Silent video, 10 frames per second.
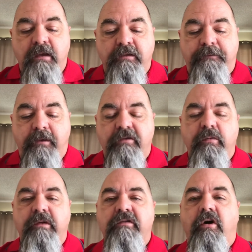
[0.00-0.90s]
The first
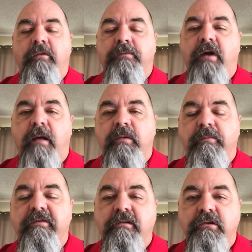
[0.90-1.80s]
one is called problem
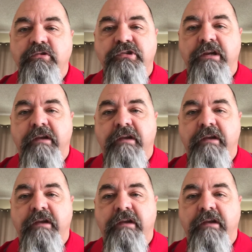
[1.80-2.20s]
solution.